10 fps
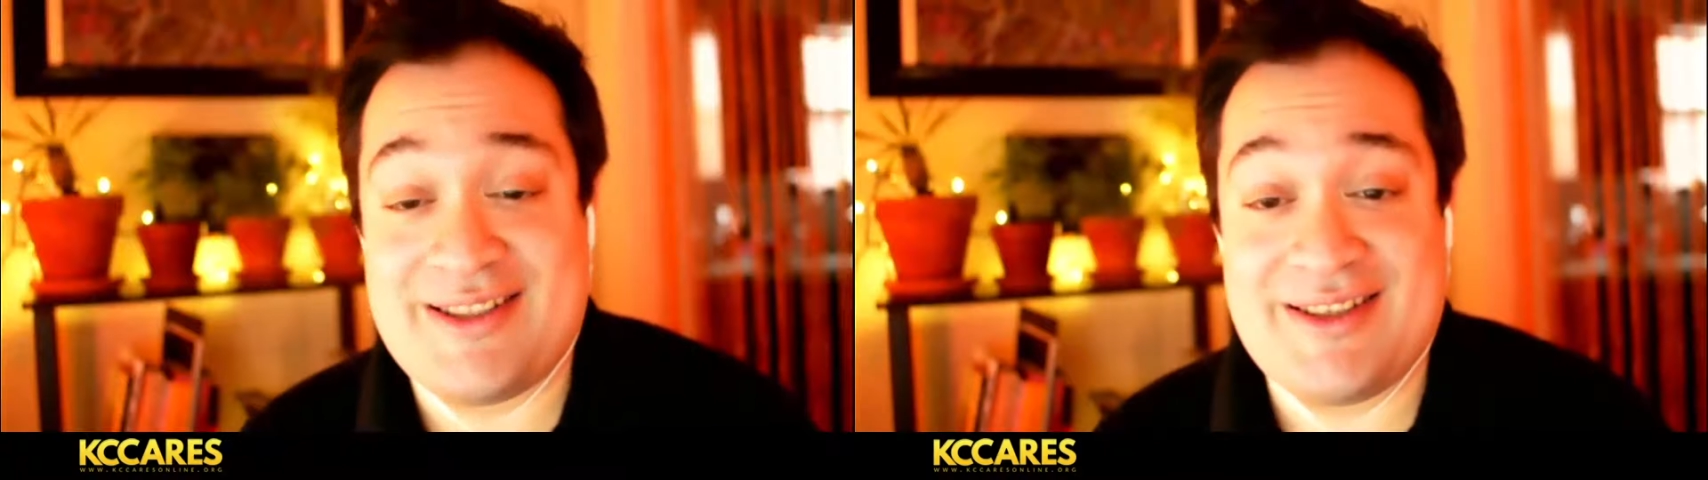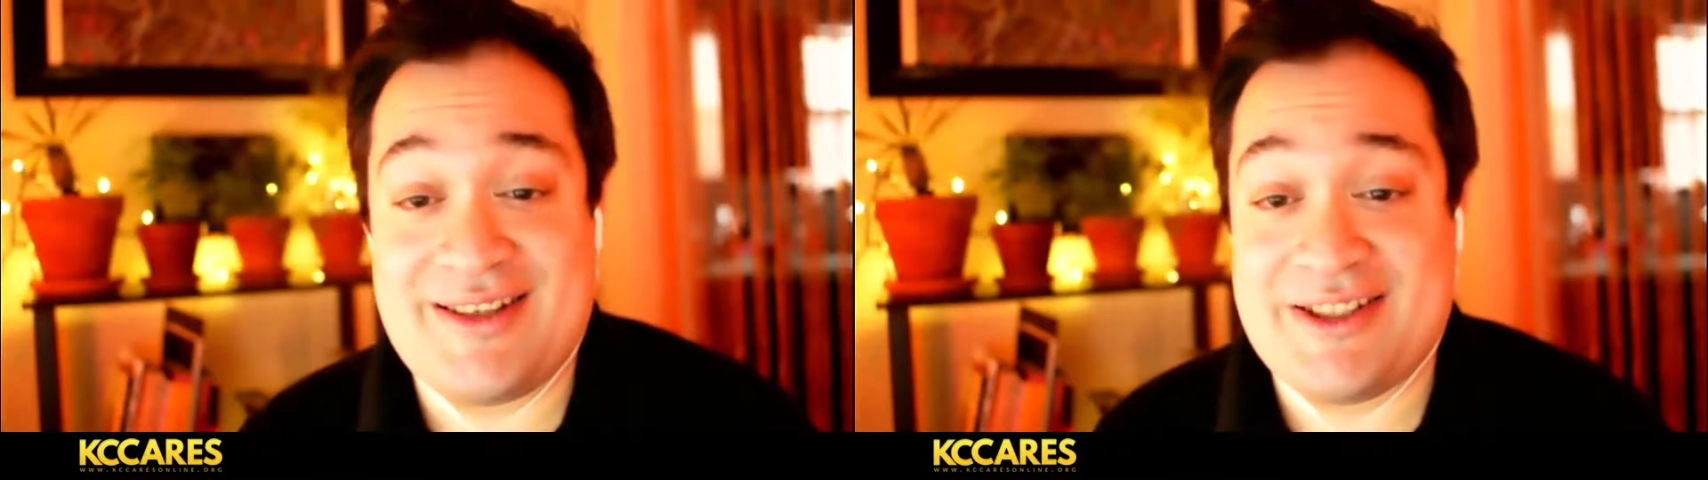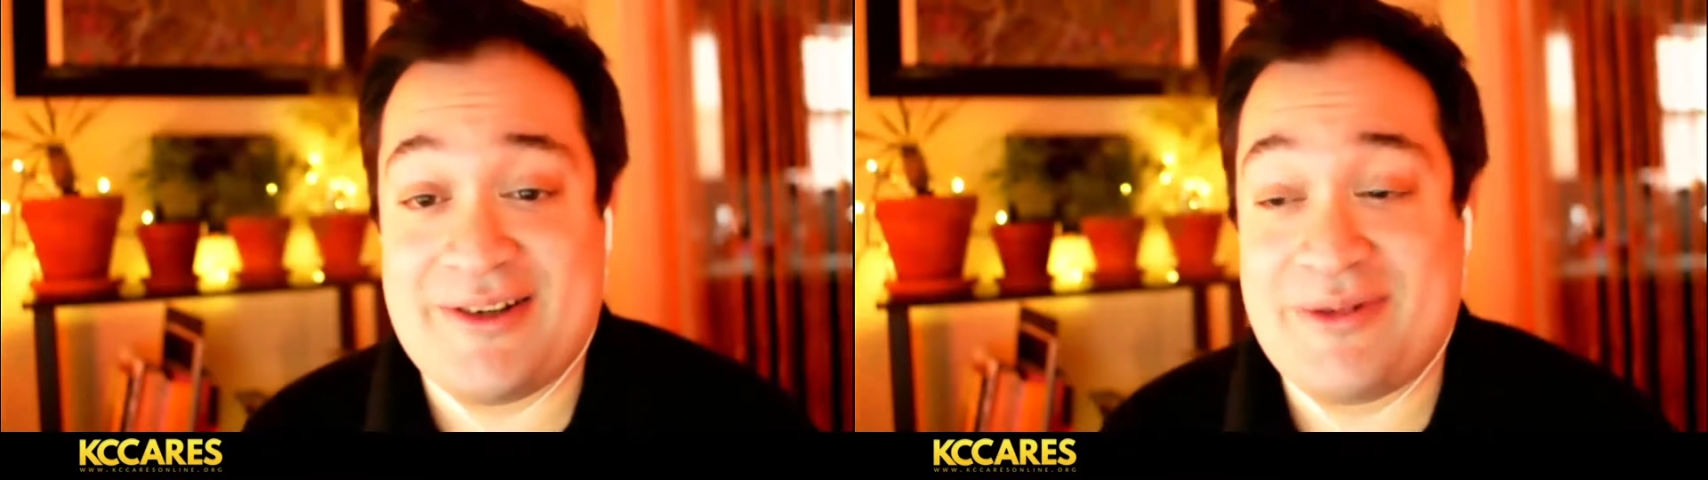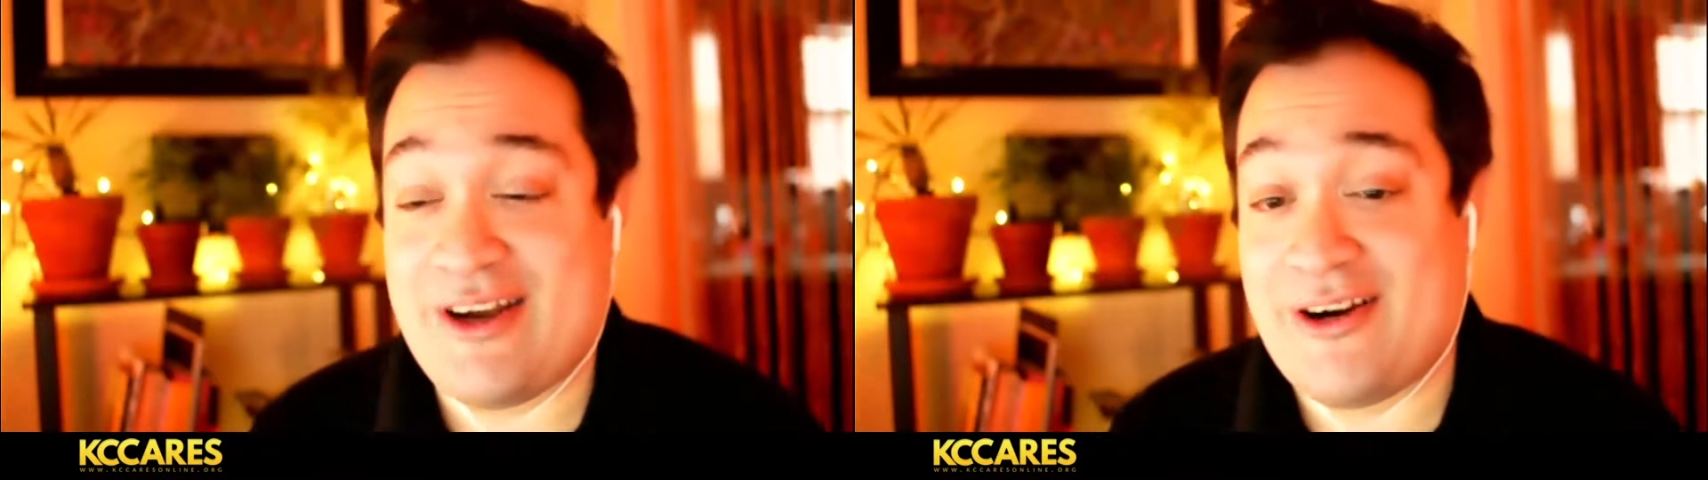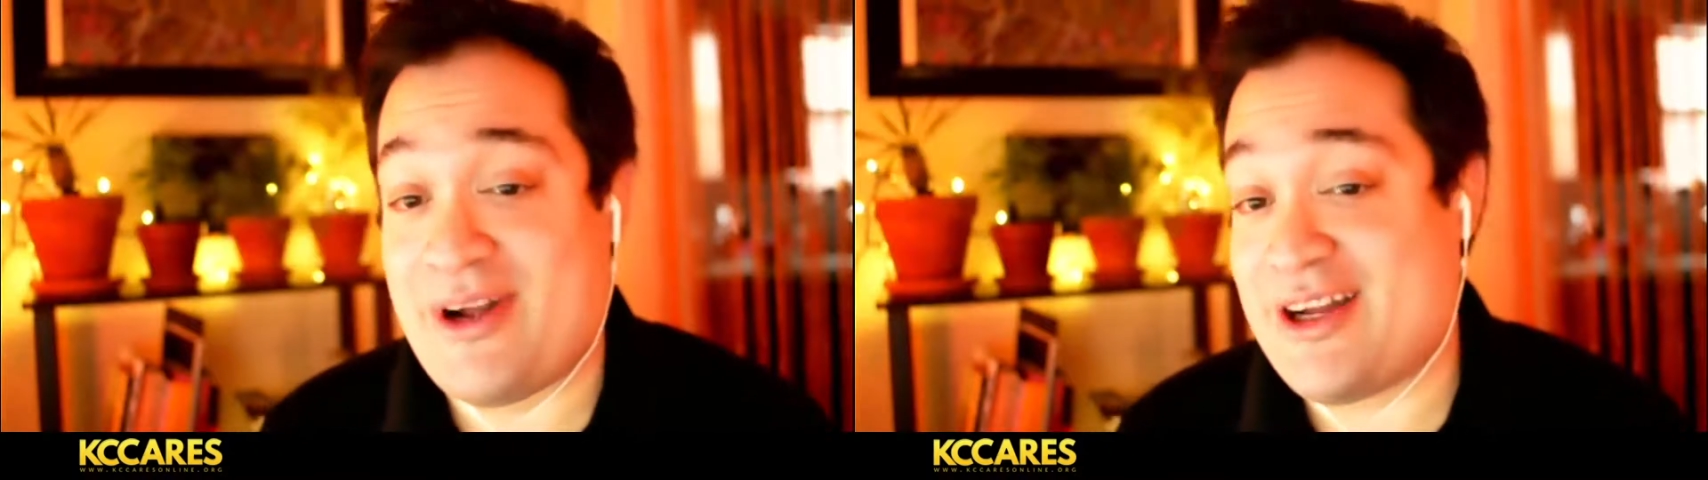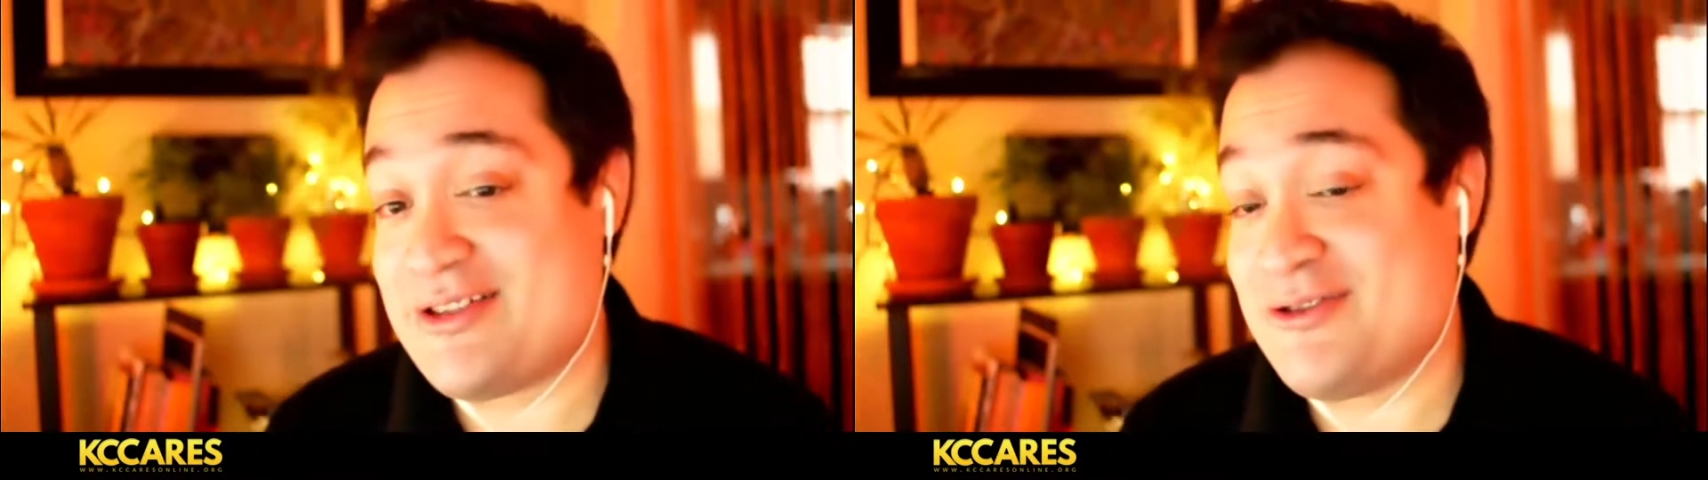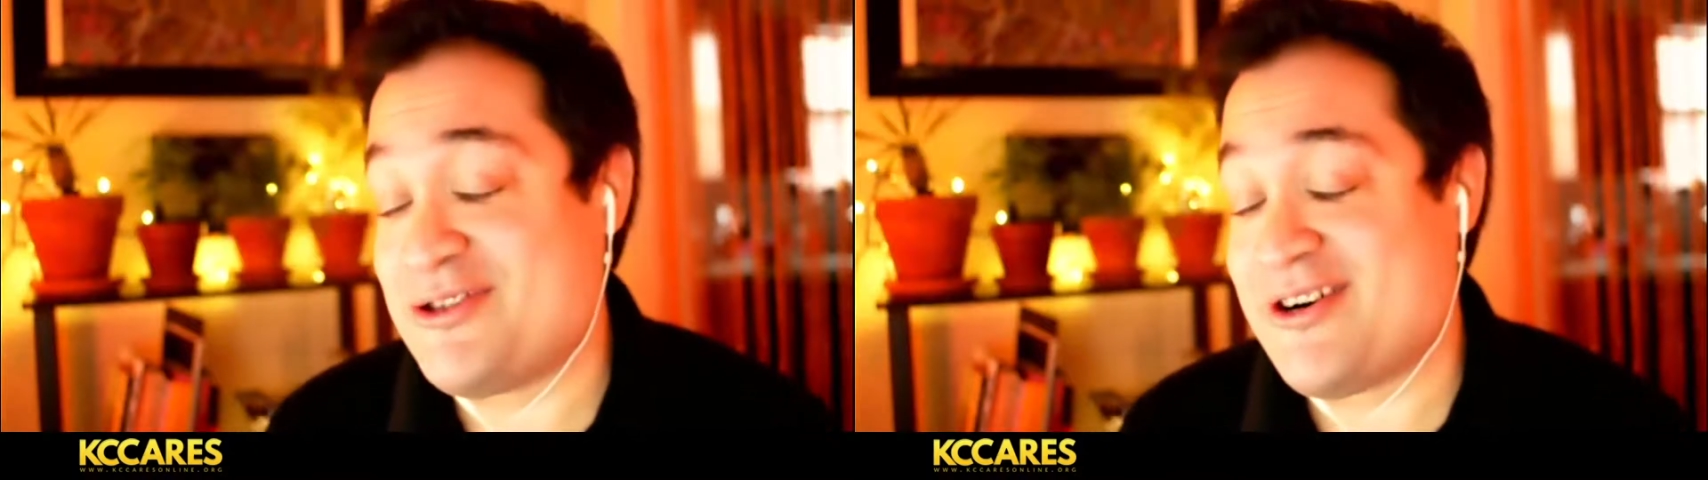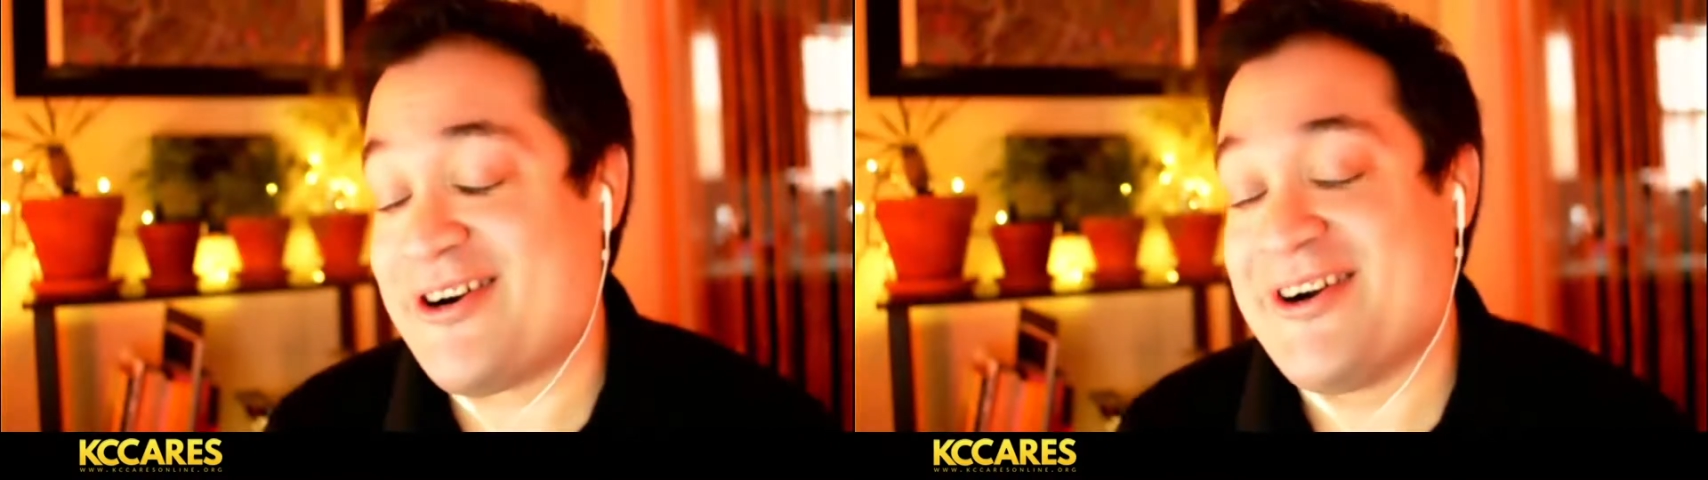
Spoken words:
Cities up there. I'm not too sure.